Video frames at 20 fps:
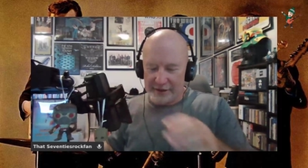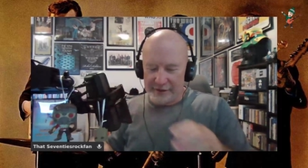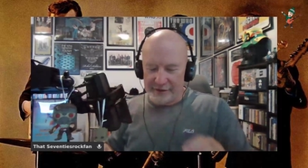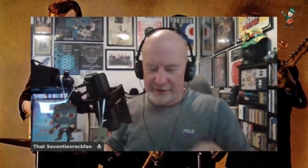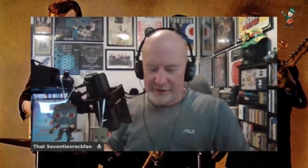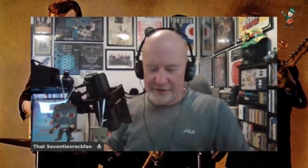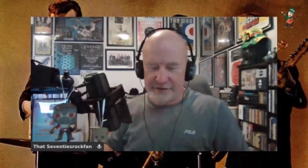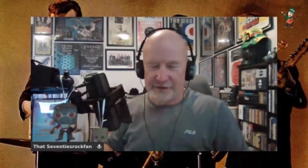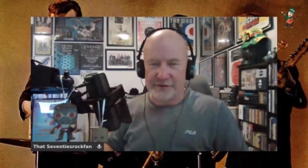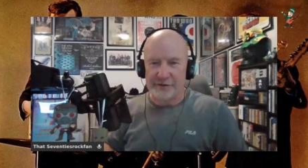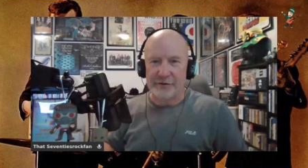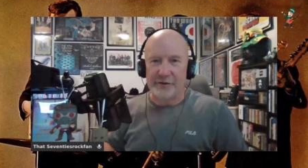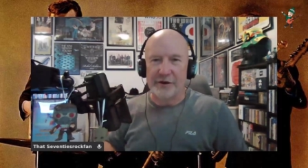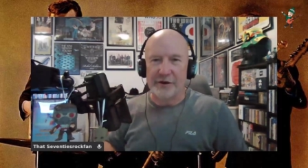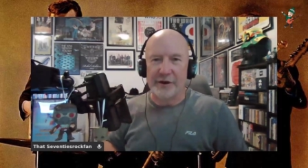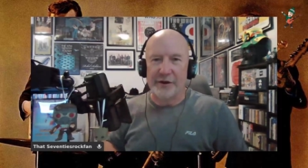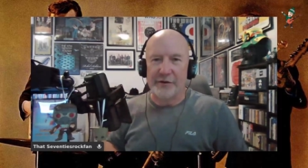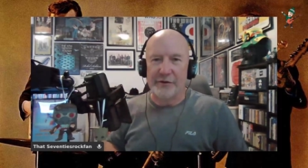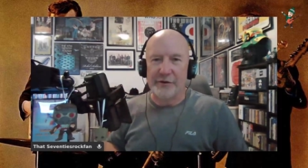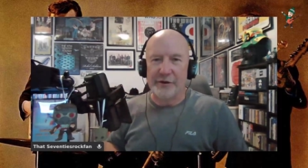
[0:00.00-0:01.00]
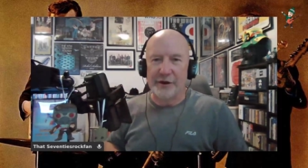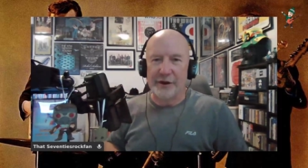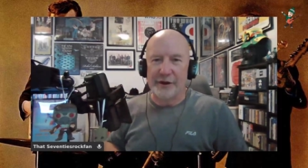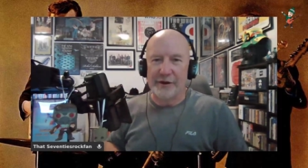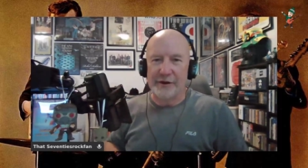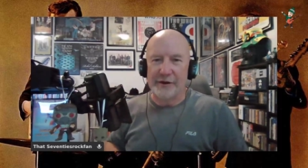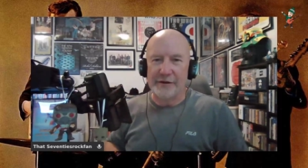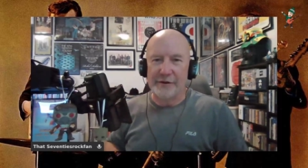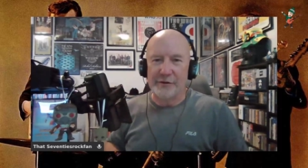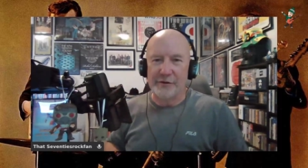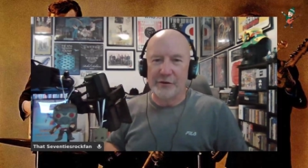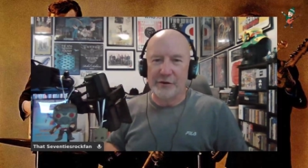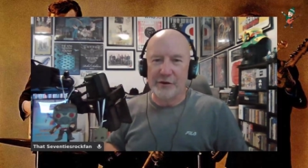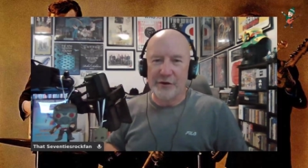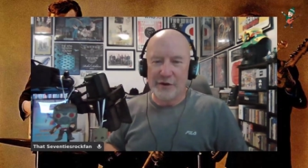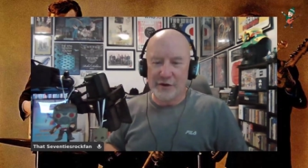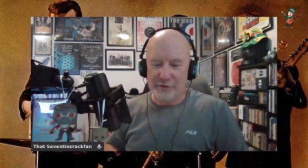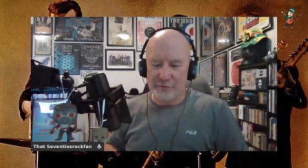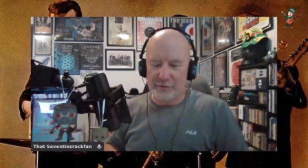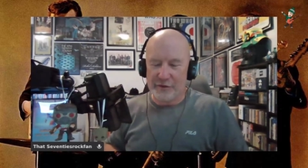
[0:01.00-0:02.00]
Just thought I'd uh,
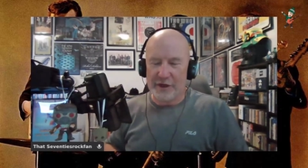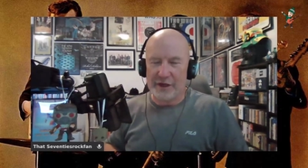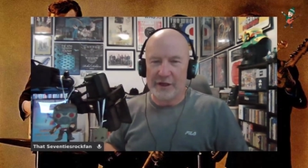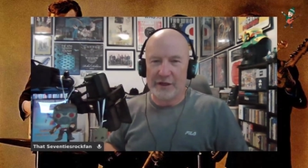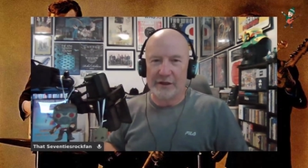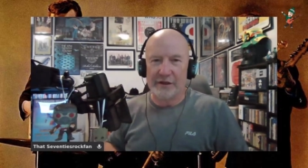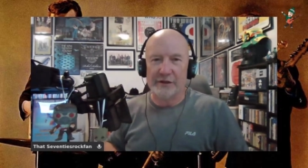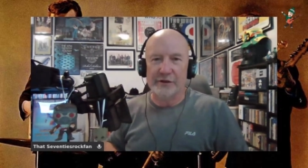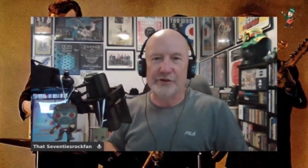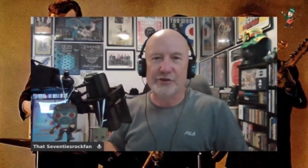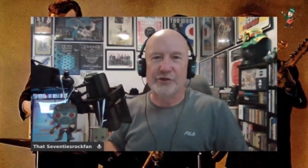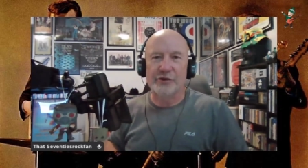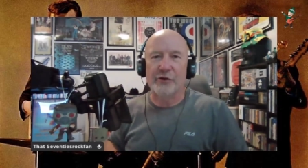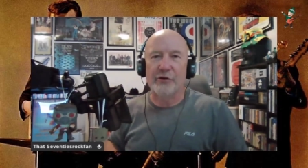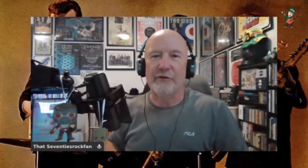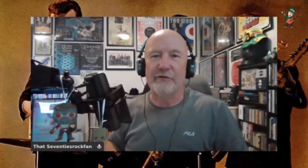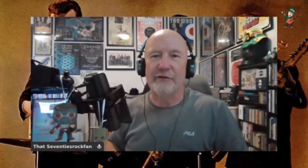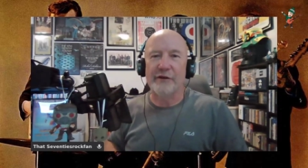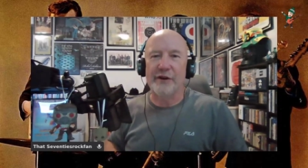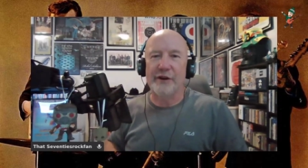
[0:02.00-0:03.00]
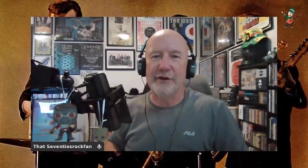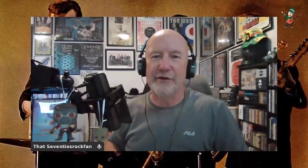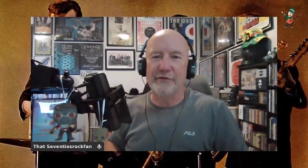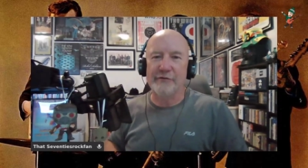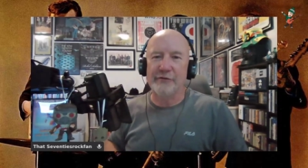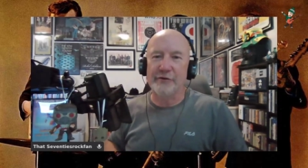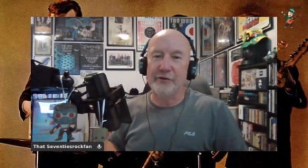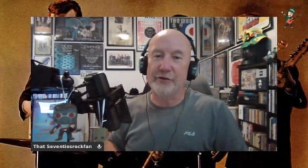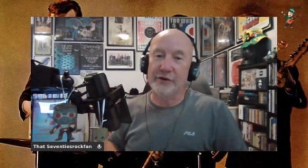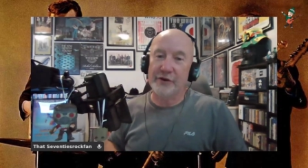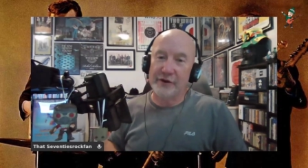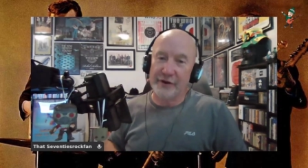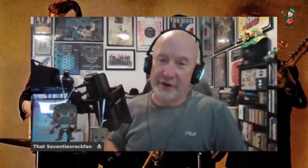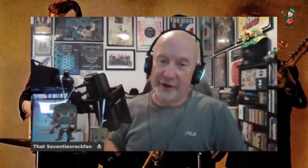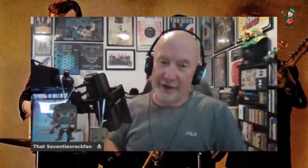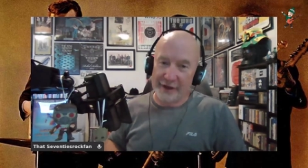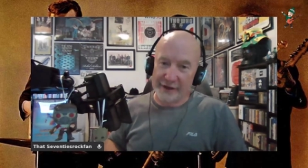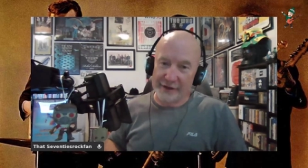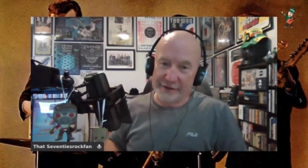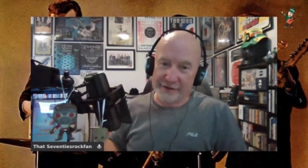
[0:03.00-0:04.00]
make a little short video for
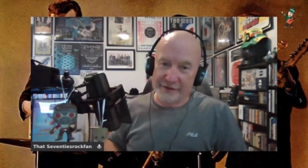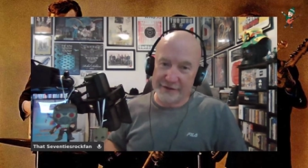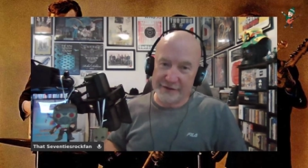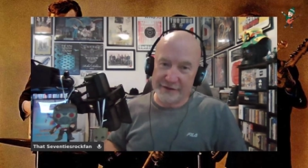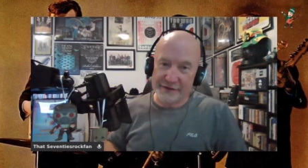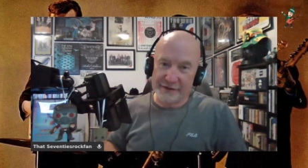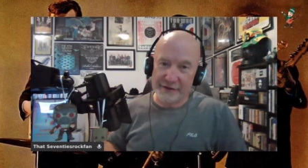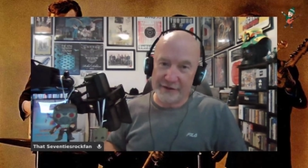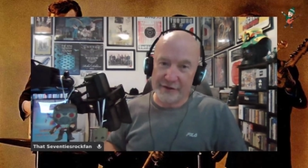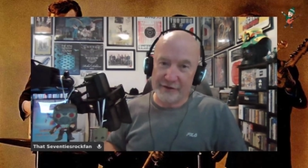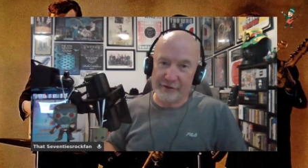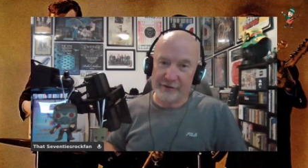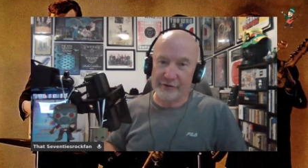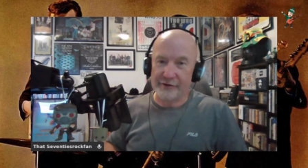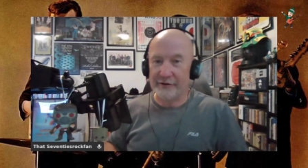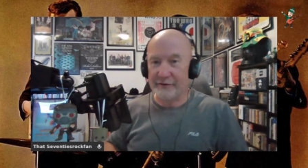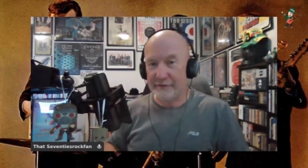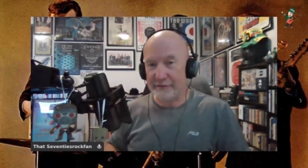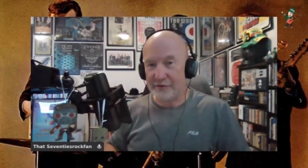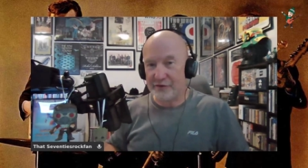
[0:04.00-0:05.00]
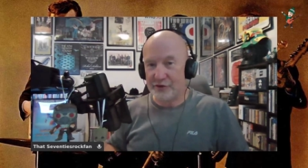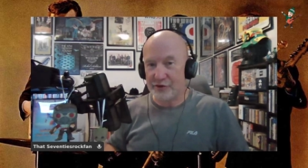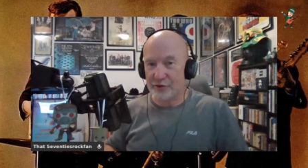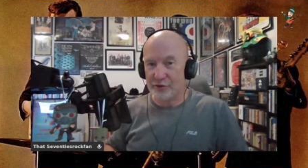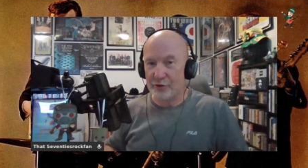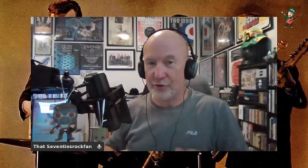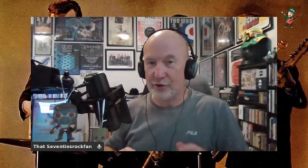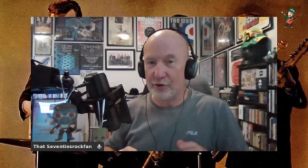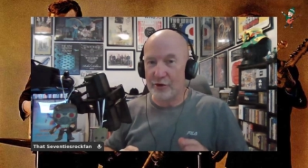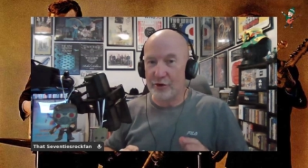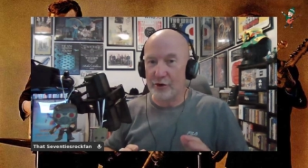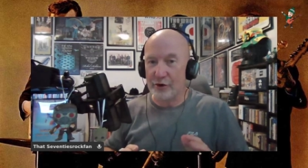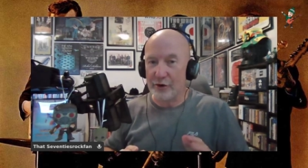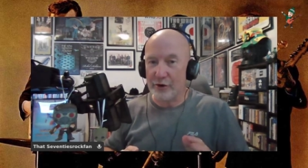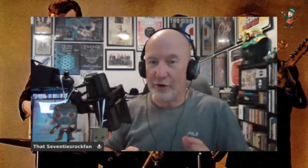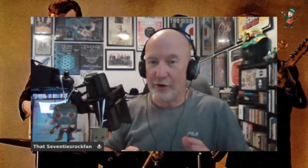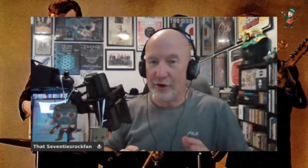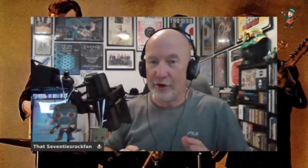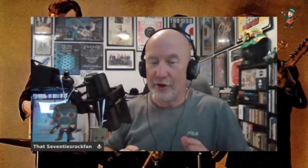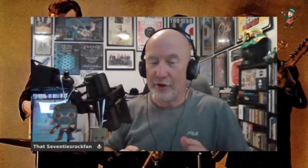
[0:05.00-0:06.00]
today's thrift store,
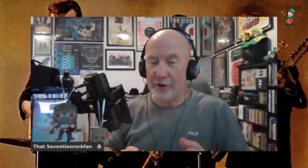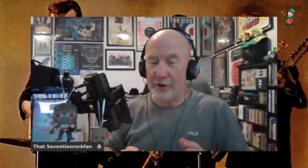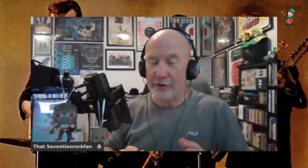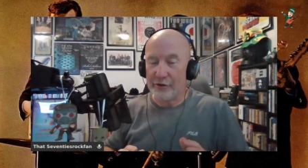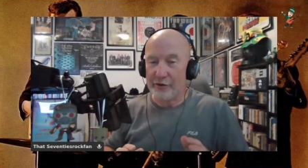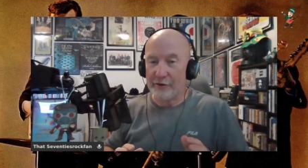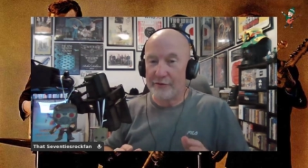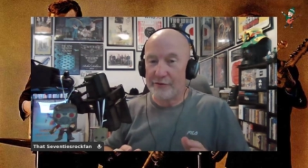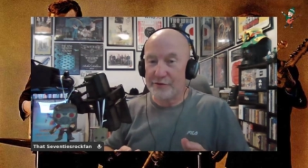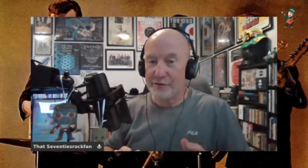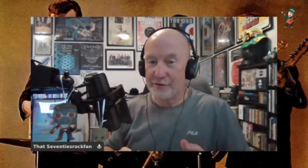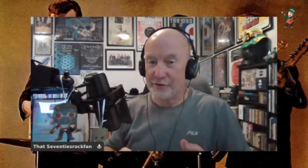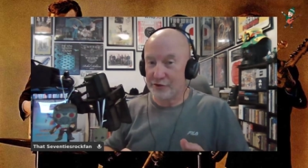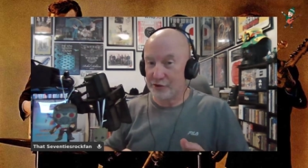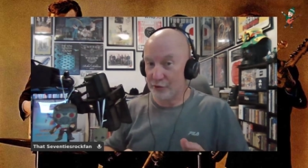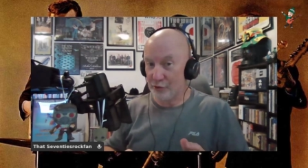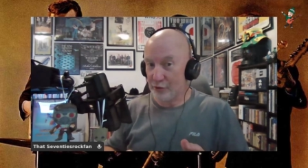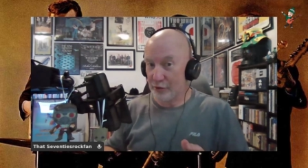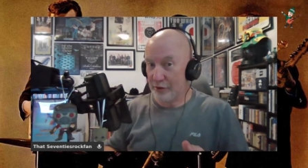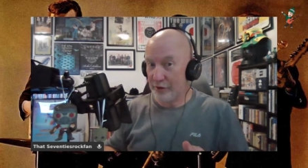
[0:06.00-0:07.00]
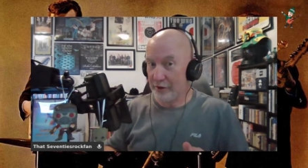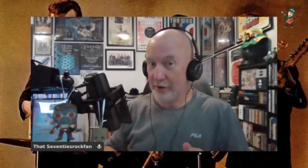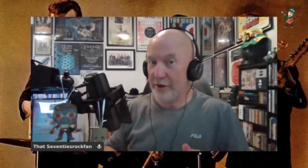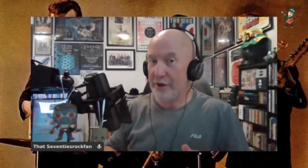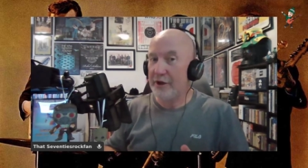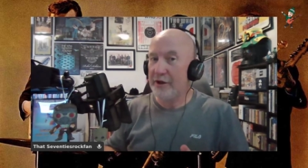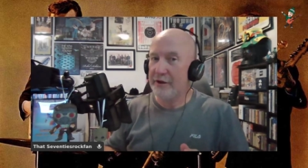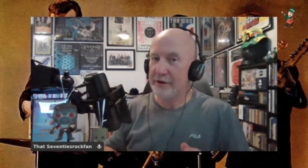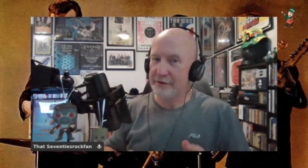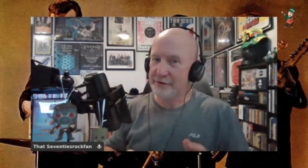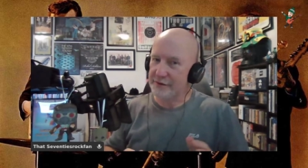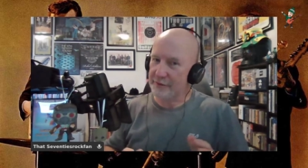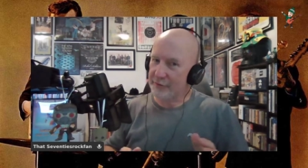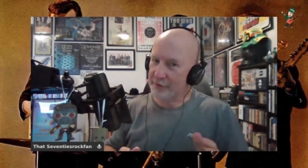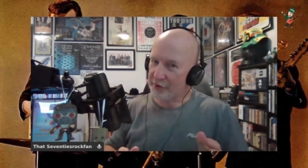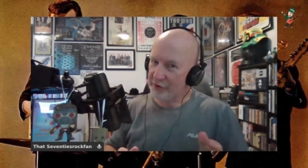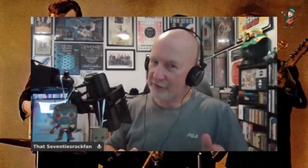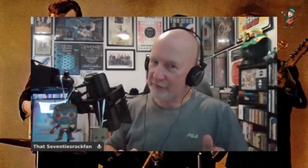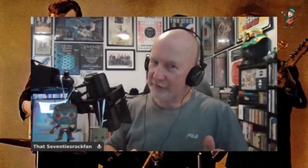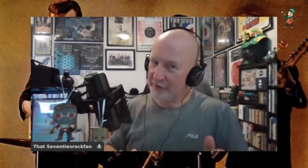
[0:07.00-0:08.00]
uh, thrift store,
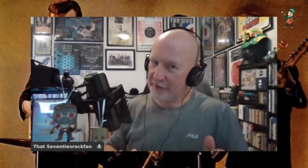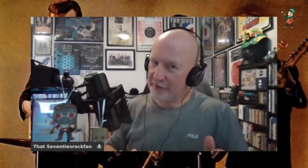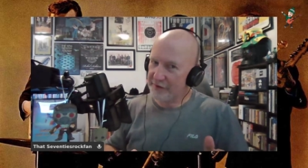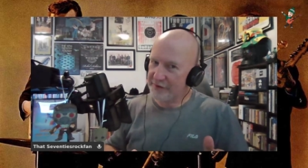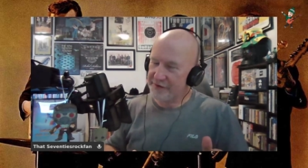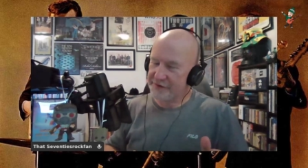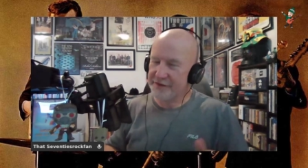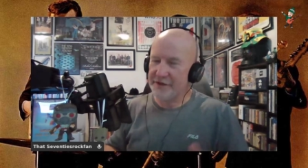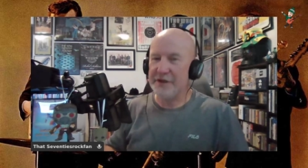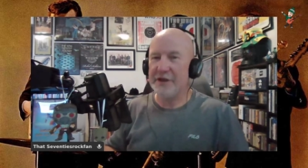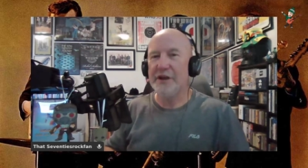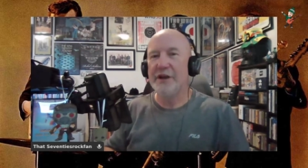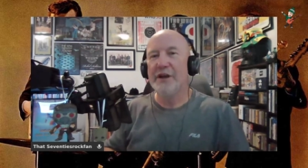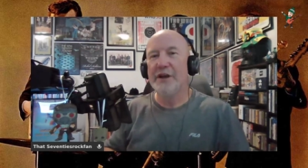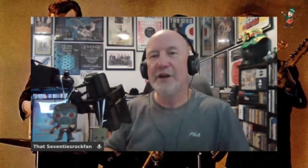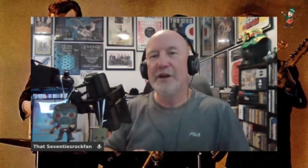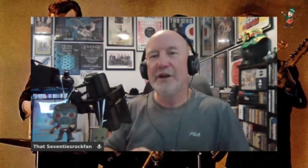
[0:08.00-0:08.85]
something you find at the sea,